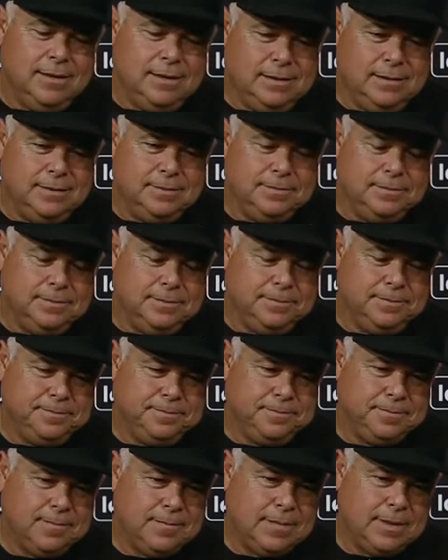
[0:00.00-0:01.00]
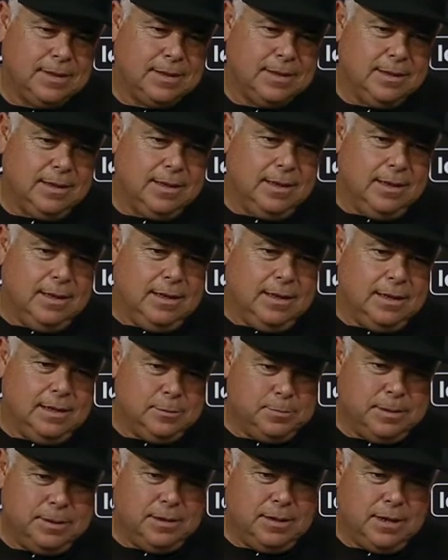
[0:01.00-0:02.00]
Um,
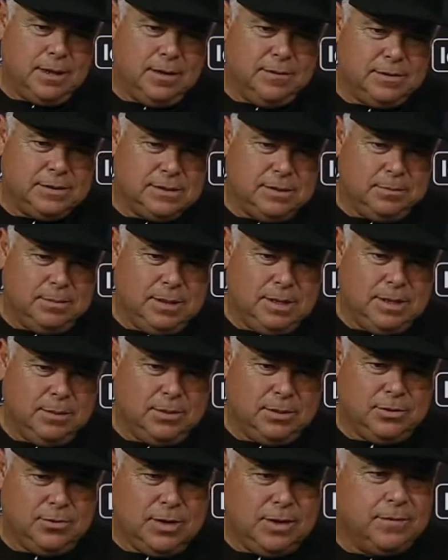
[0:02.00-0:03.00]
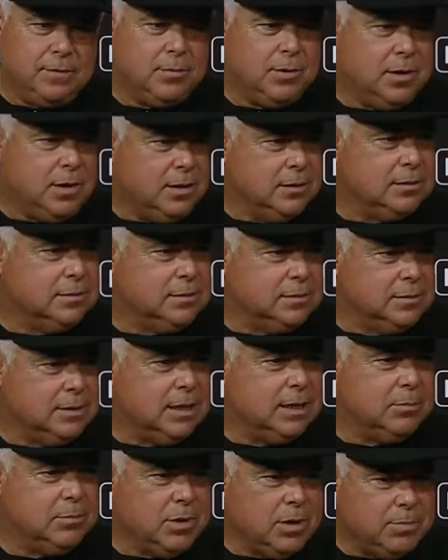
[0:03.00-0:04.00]
he's been obviously been able to drive the ball
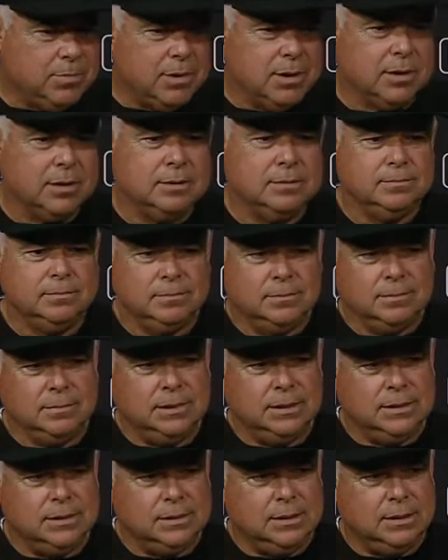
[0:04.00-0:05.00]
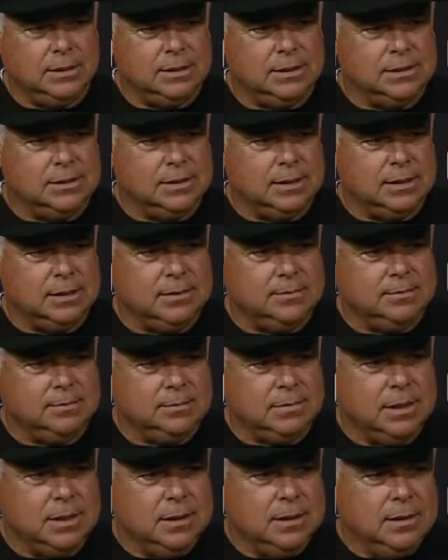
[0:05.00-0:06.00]
out of the ballpark. He, he's uh,
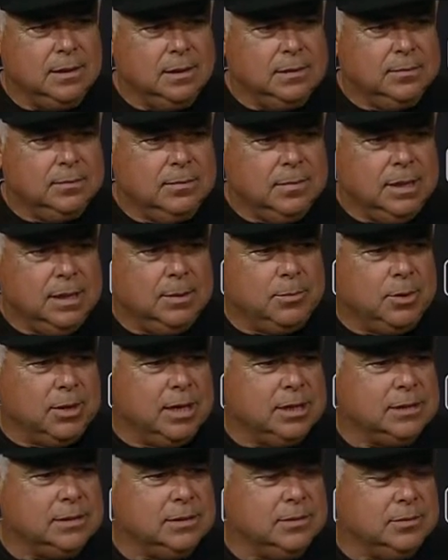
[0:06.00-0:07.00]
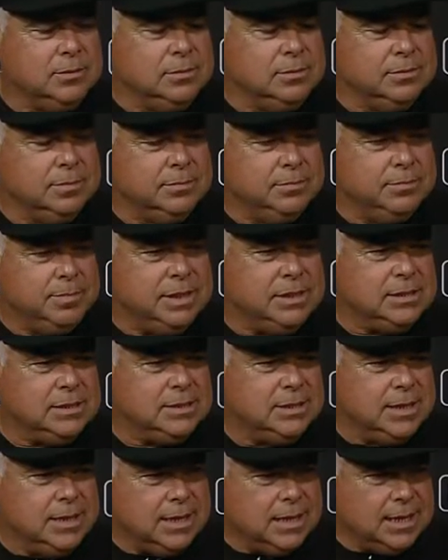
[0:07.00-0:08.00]
been able to get to
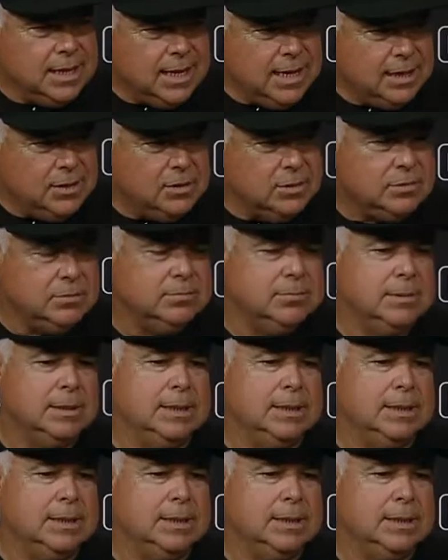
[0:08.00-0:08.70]
pitches that he can handle.